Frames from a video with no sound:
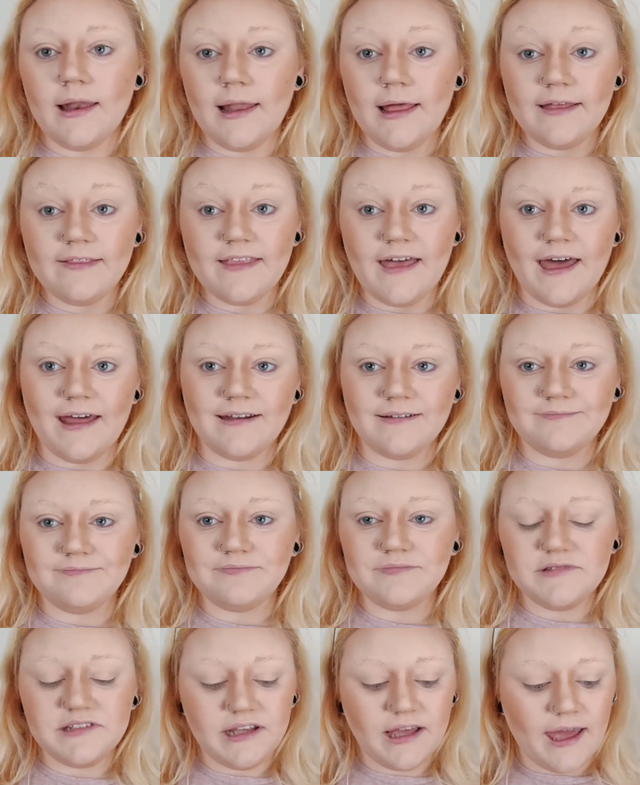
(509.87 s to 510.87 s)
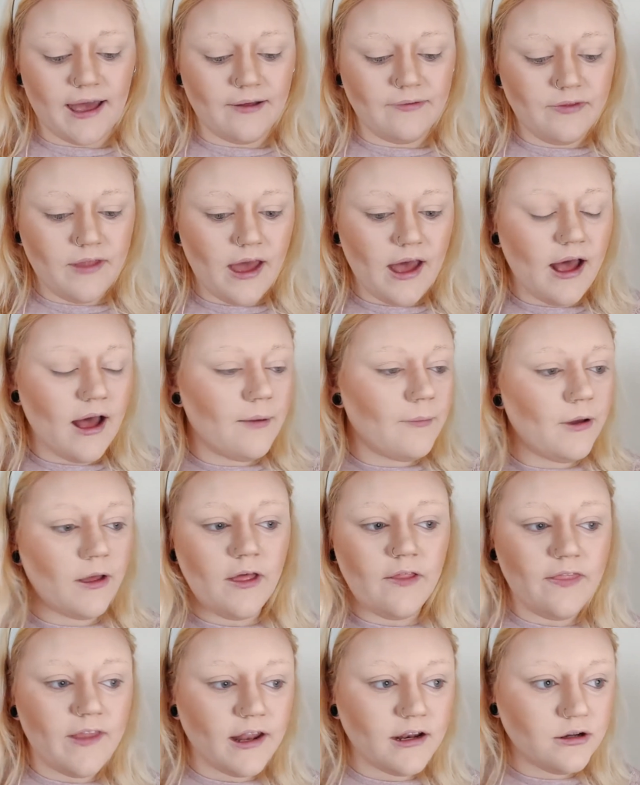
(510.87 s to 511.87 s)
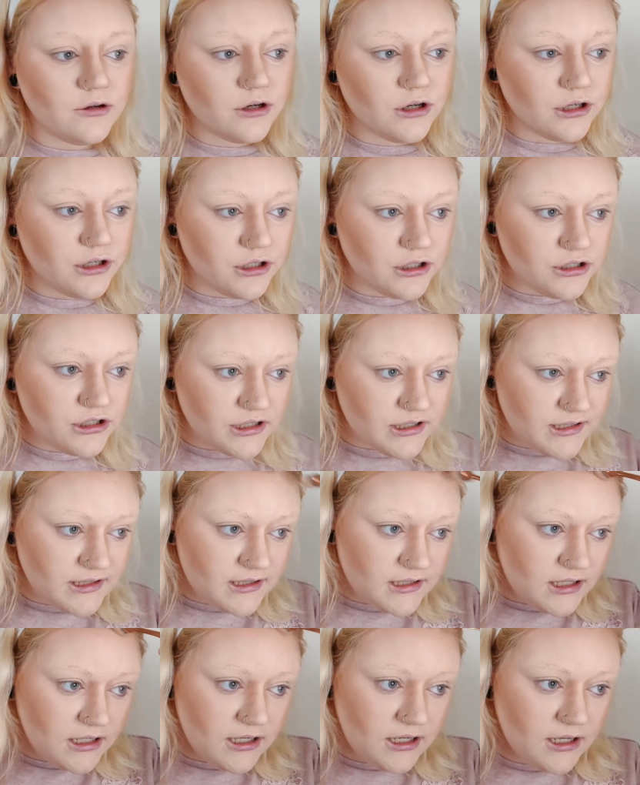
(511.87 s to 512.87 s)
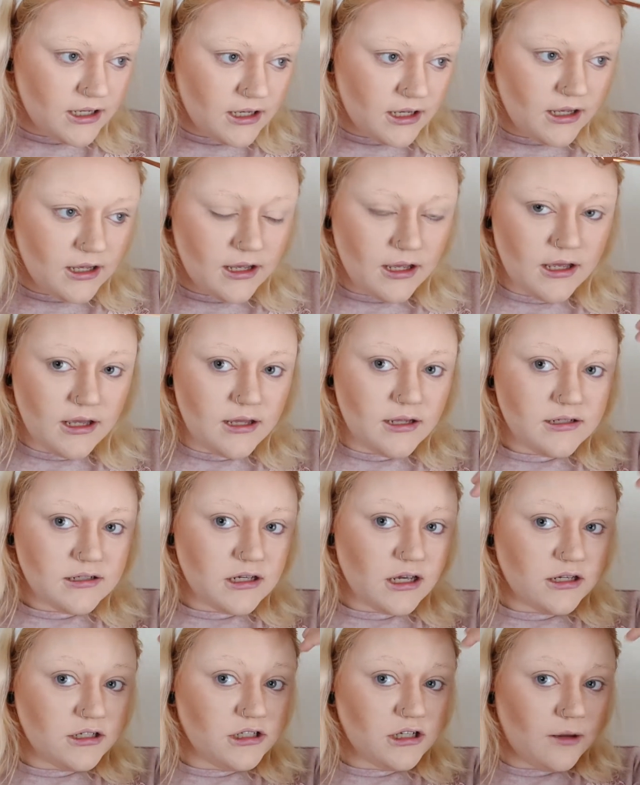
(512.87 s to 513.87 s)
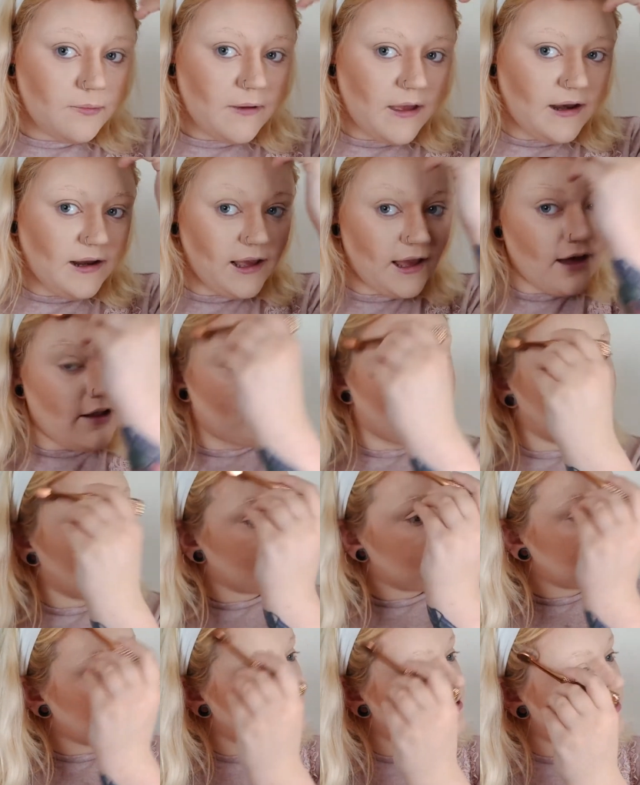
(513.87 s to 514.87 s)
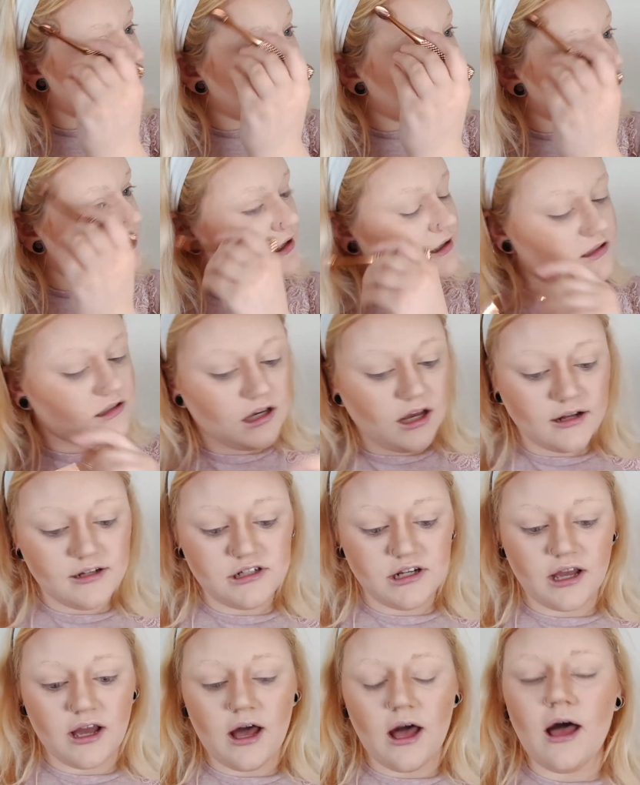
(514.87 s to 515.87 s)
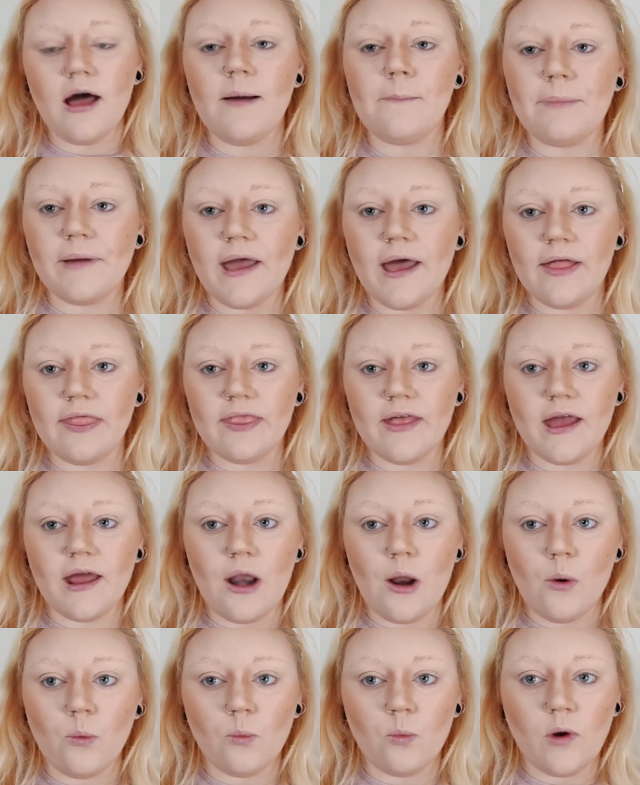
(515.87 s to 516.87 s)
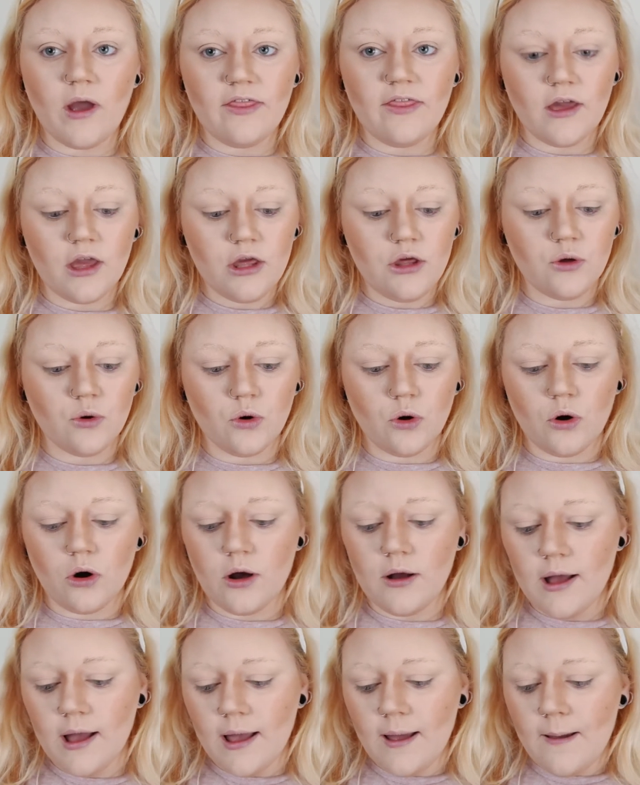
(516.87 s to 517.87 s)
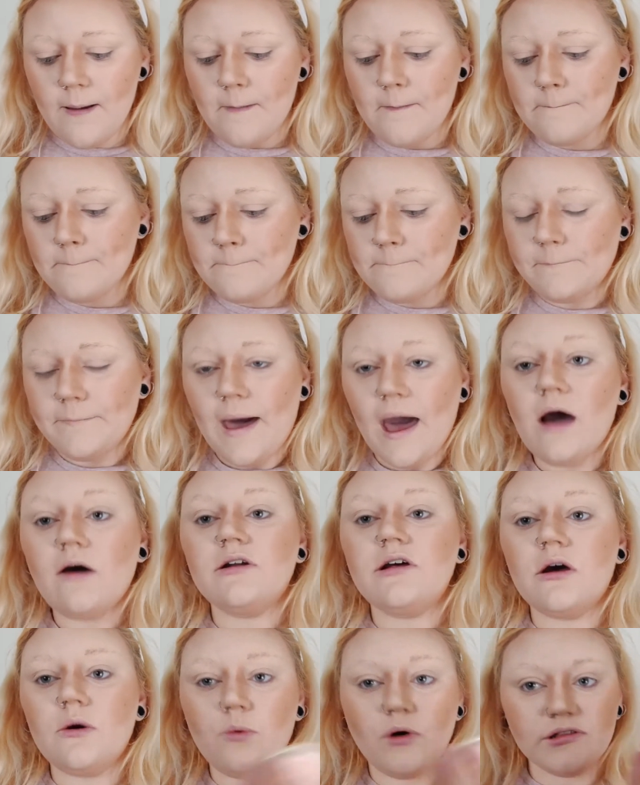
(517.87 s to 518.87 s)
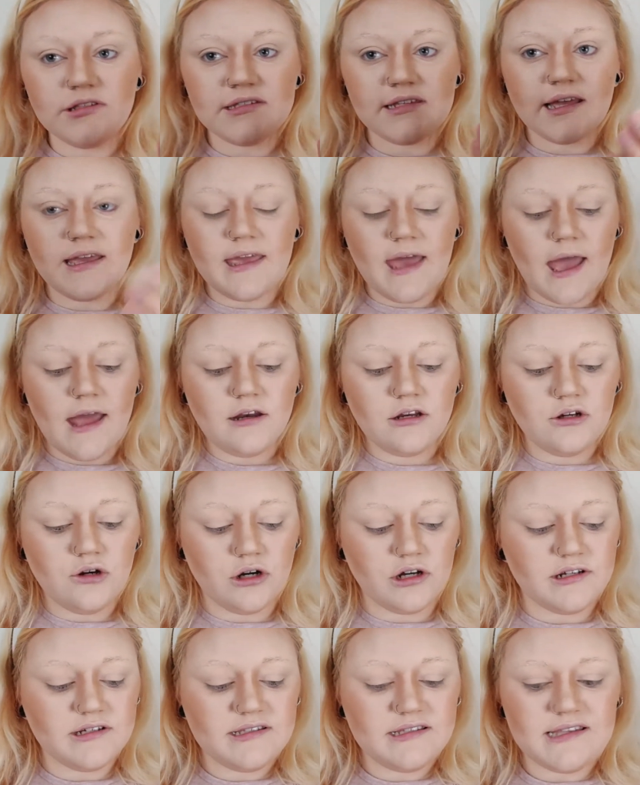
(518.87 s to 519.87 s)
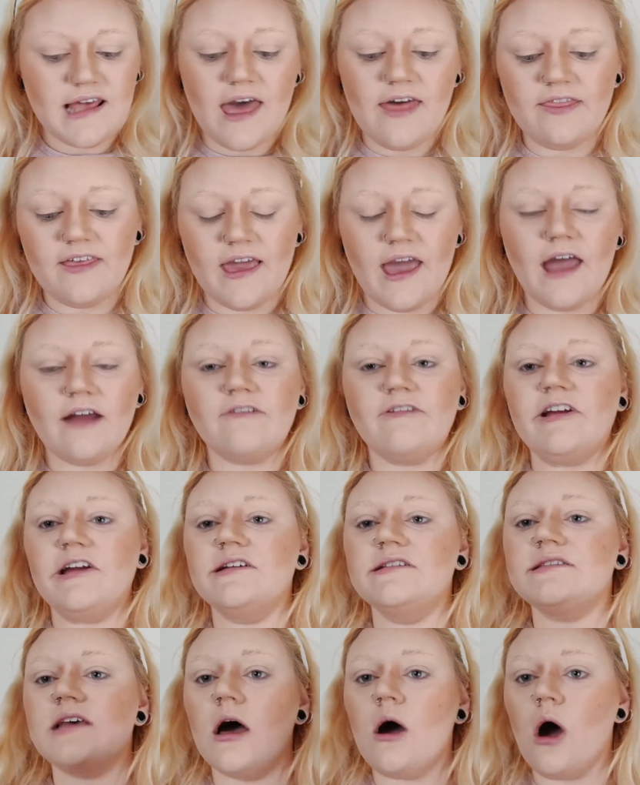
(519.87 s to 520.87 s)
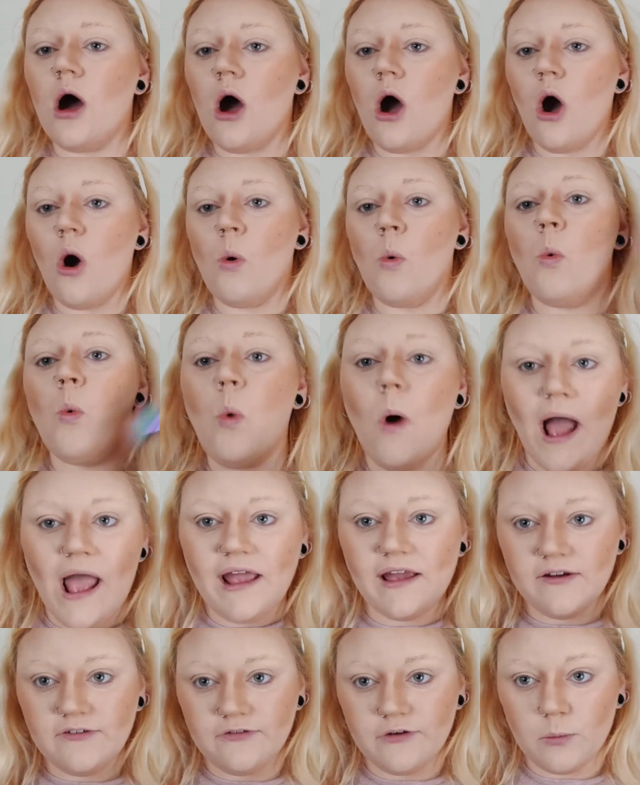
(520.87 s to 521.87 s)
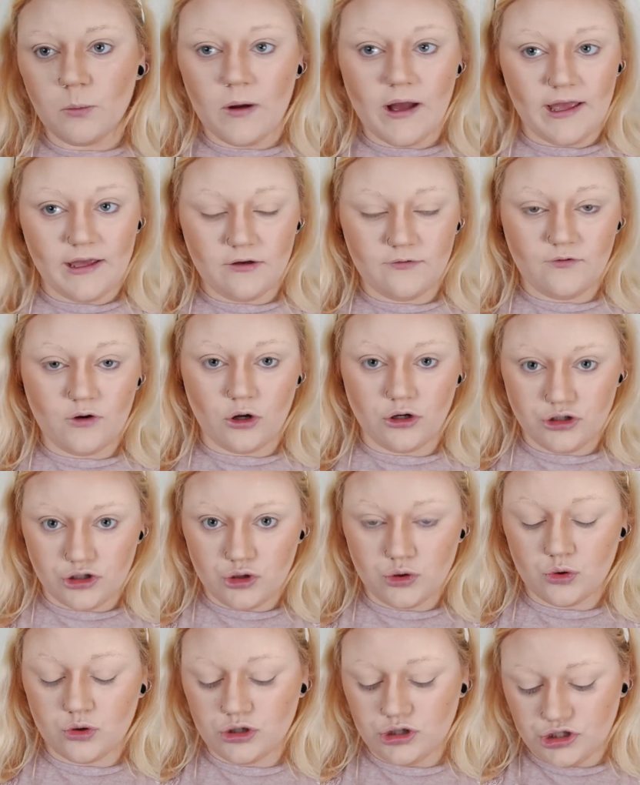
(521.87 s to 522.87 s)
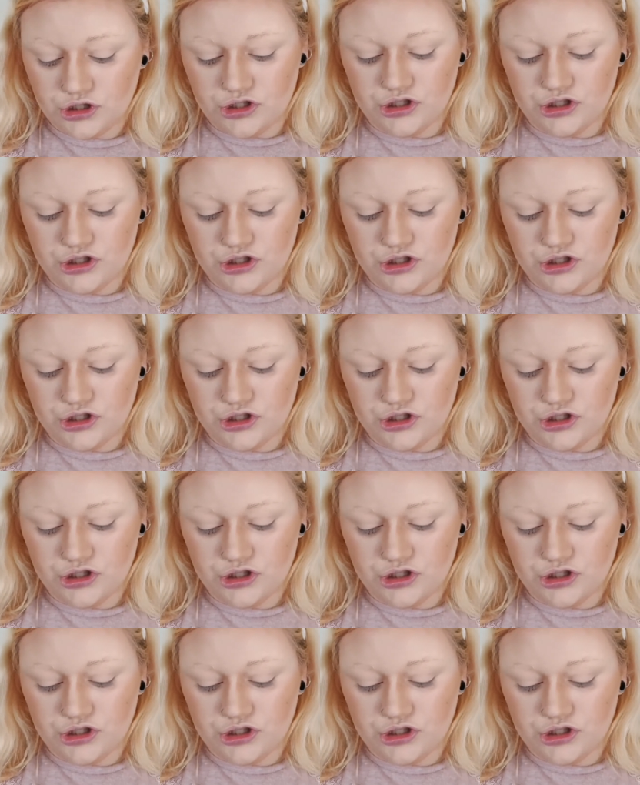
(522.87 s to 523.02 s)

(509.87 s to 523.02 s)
Like that. So yeah, and then you're gonna just touch up any areas you think need touching up, and then with your powder, once again, you're gonna set the areas away from where you've contoured.